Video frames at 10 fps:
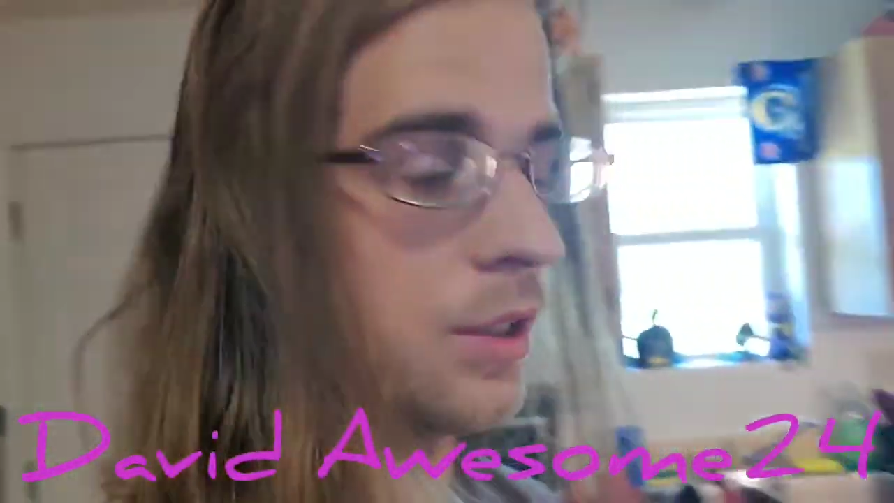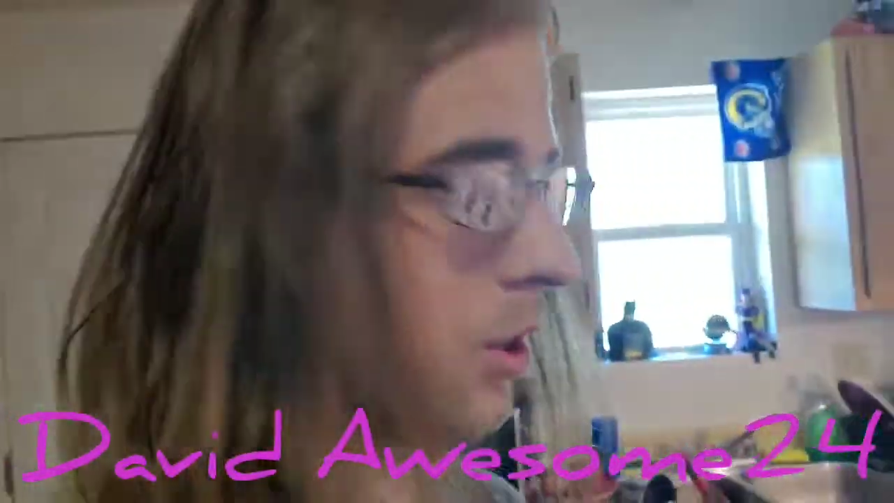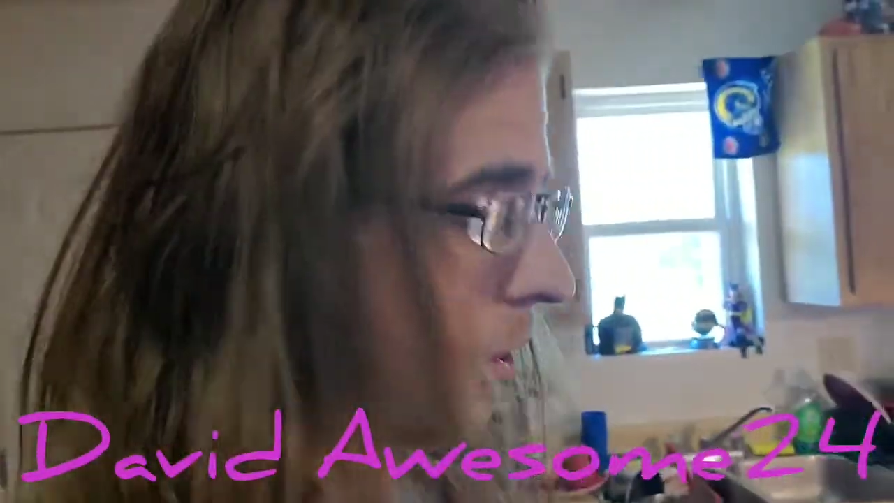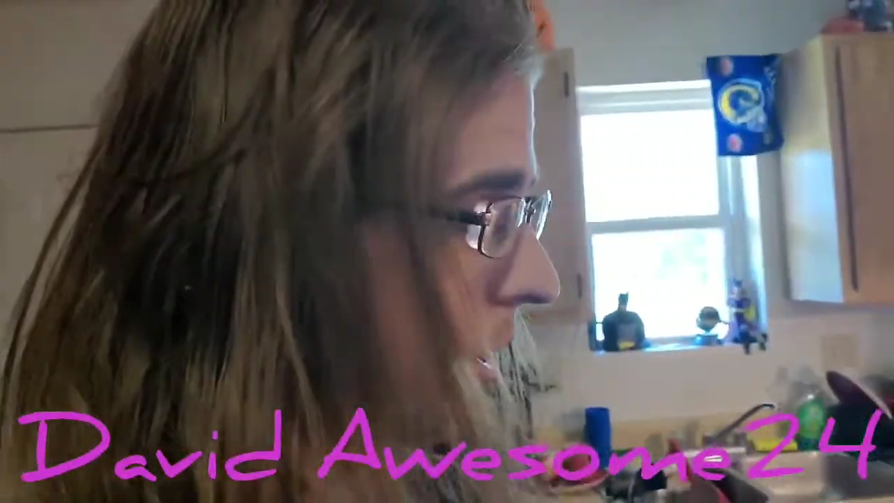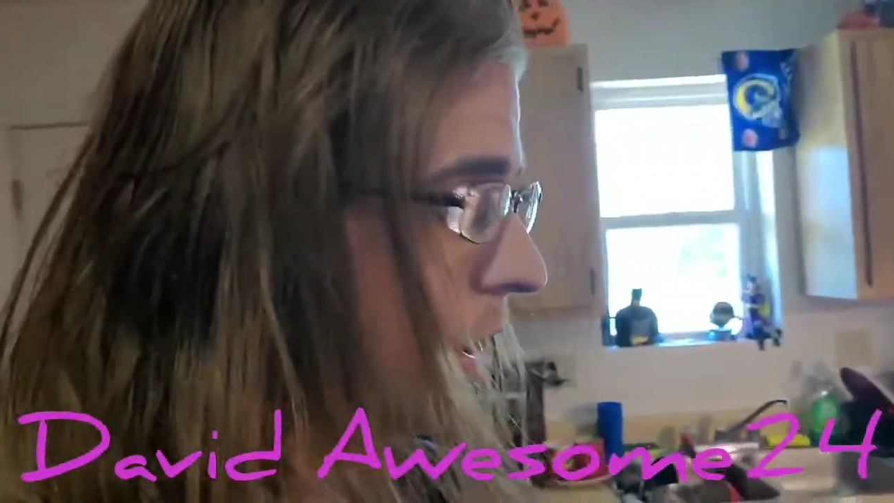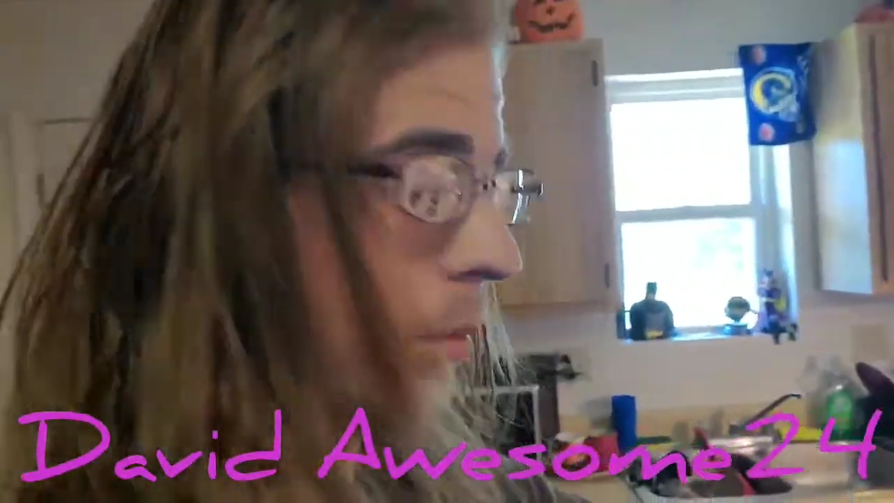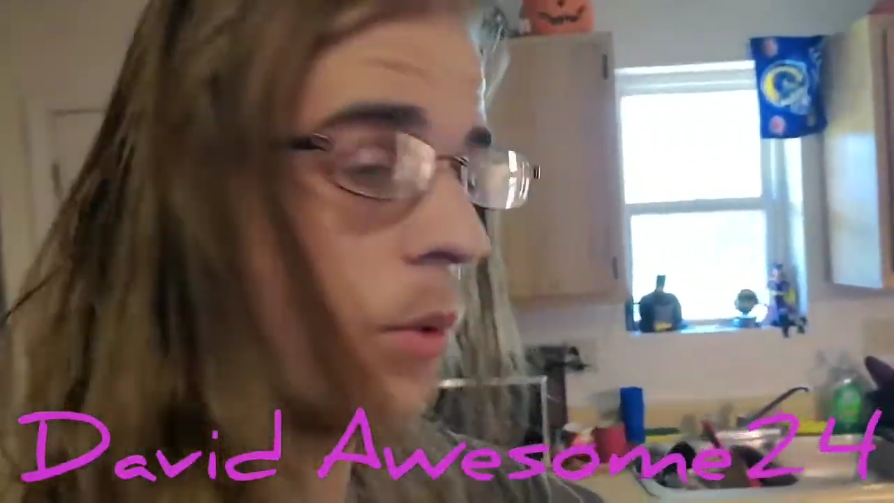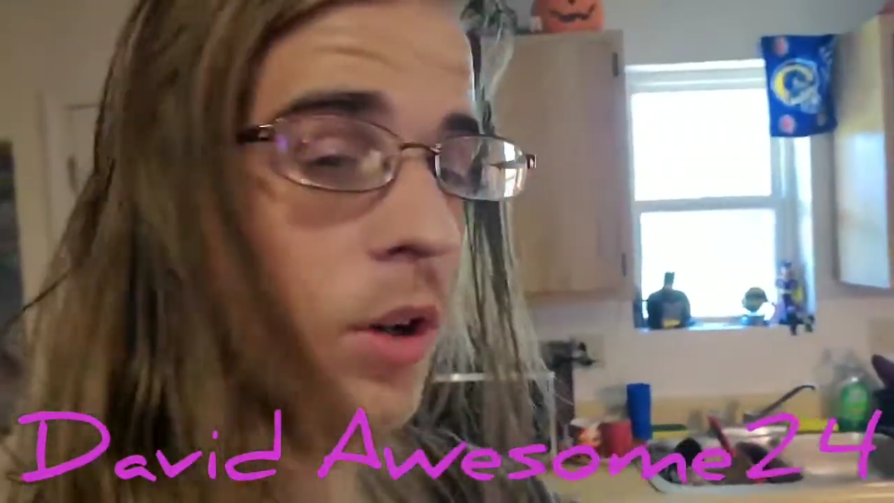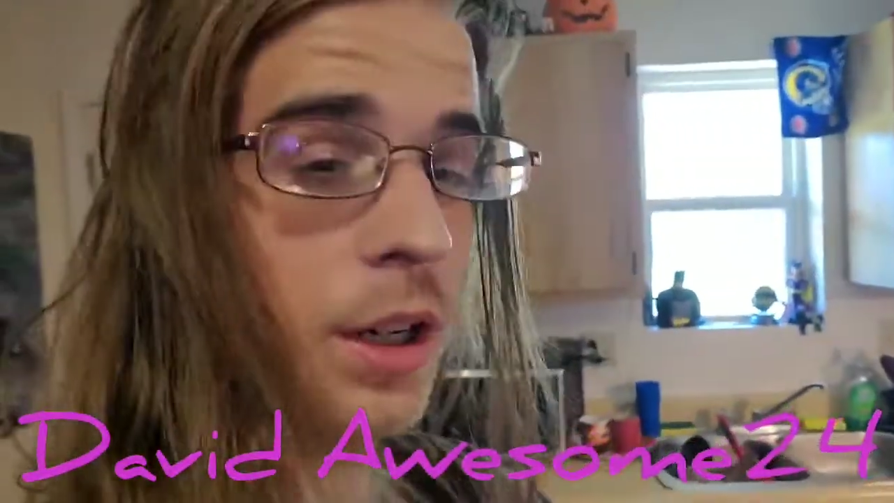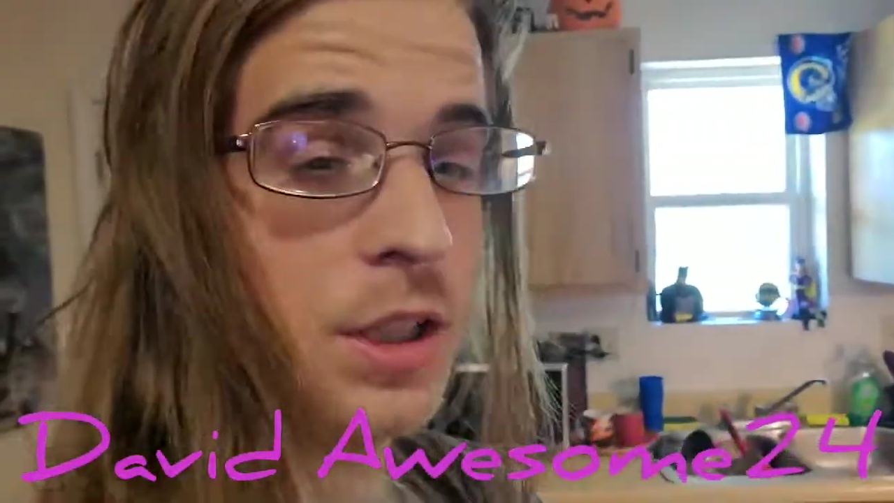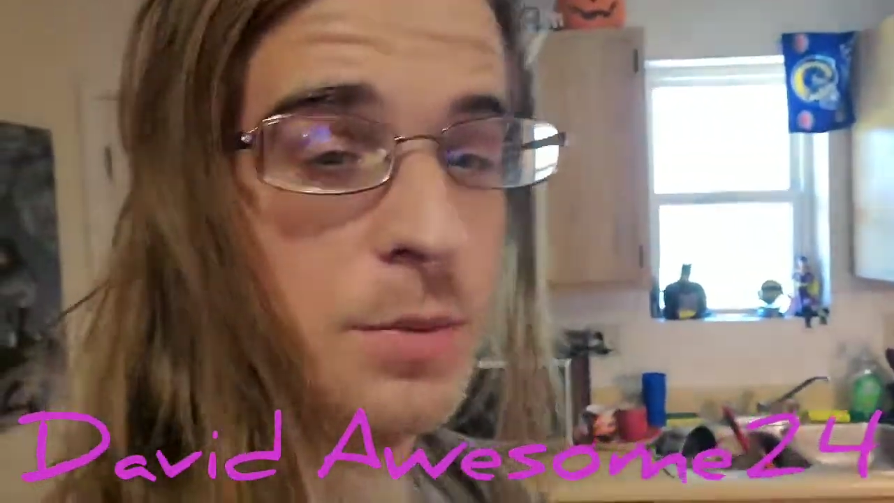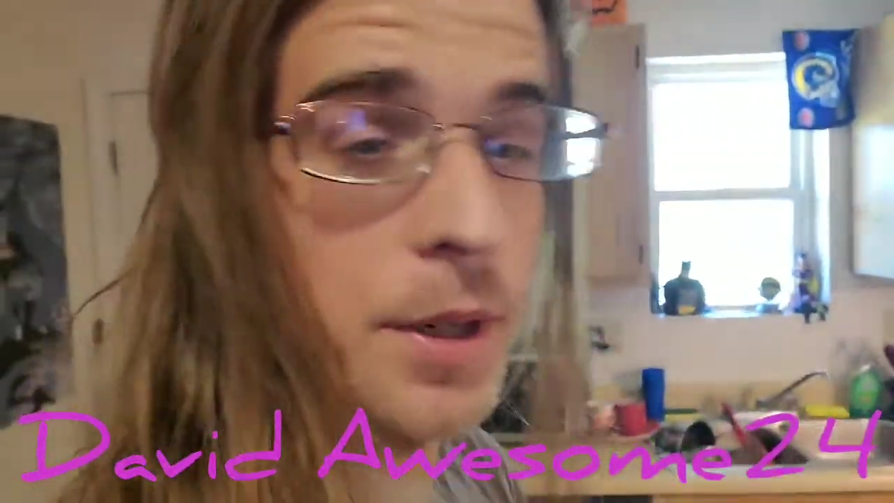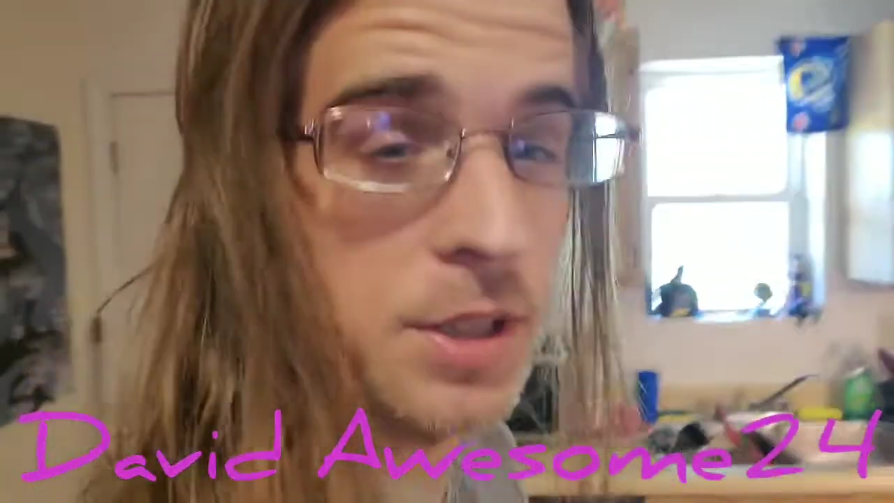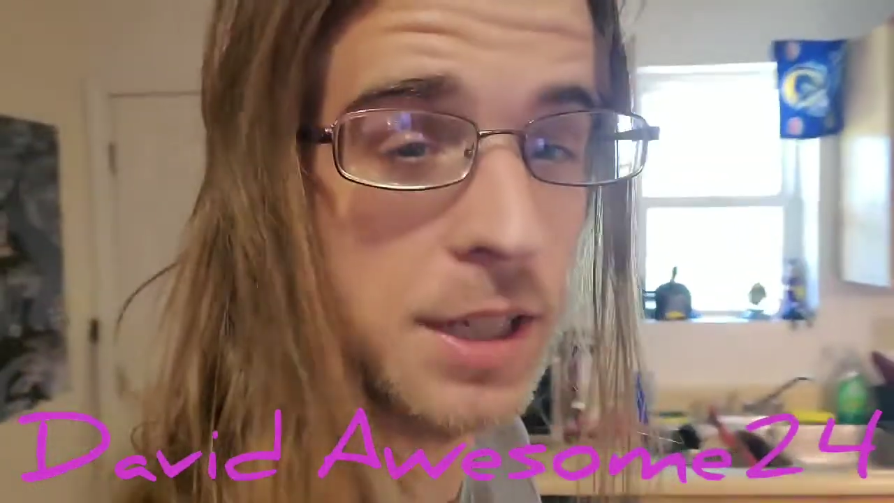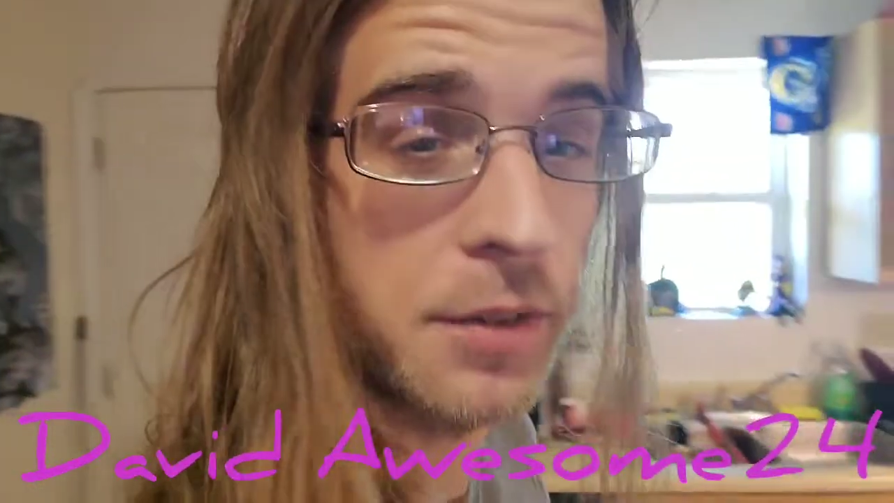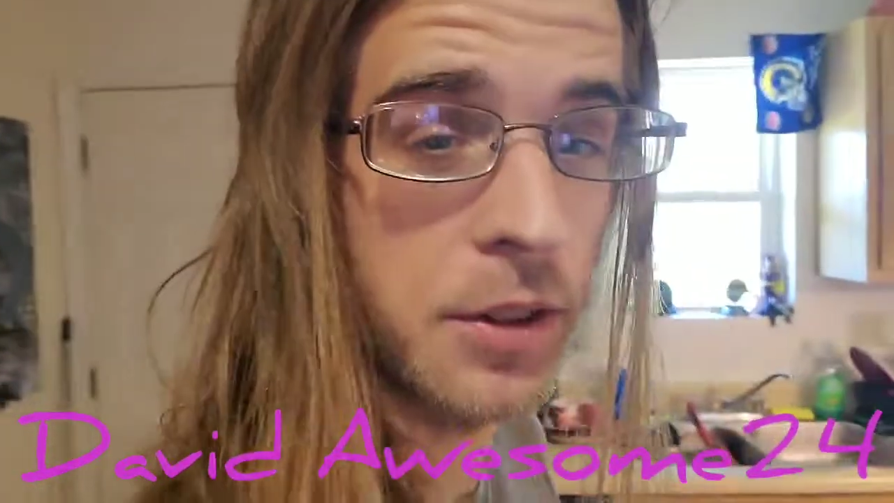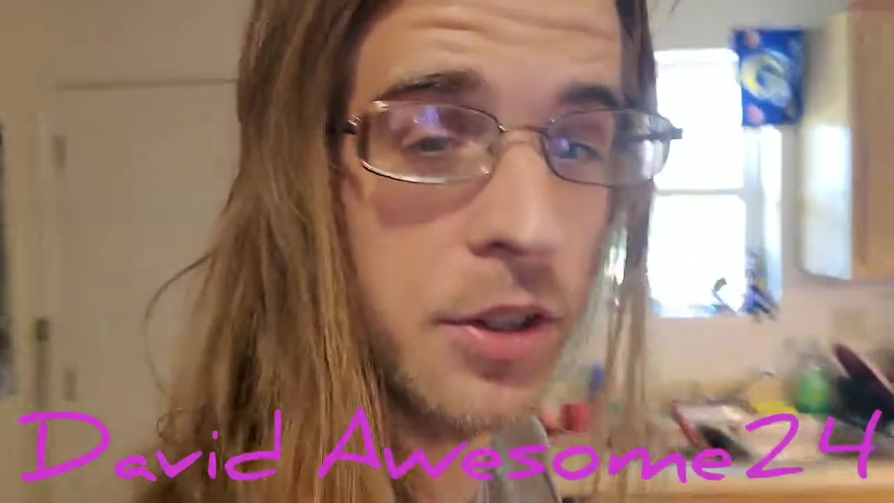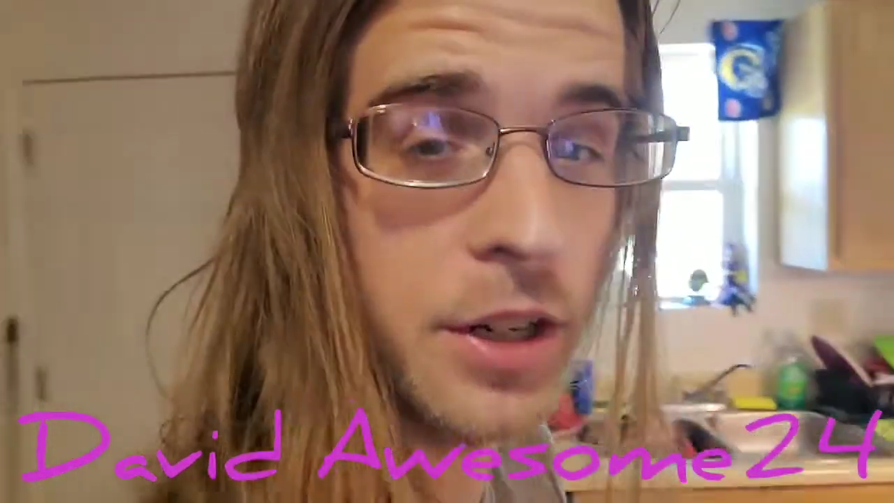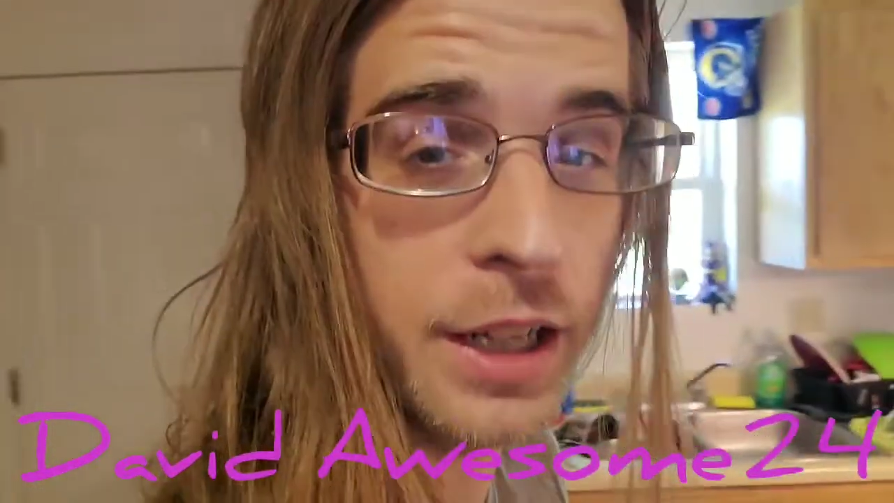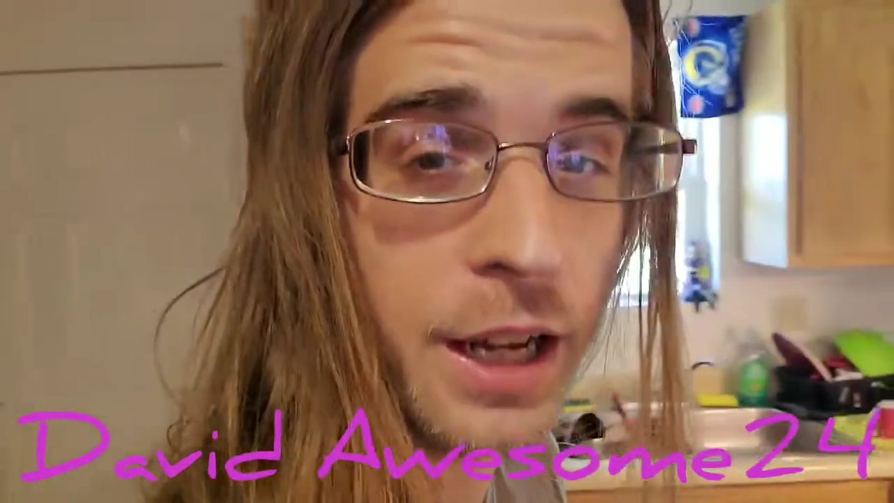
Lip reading: Early in the morning, it's about 7:30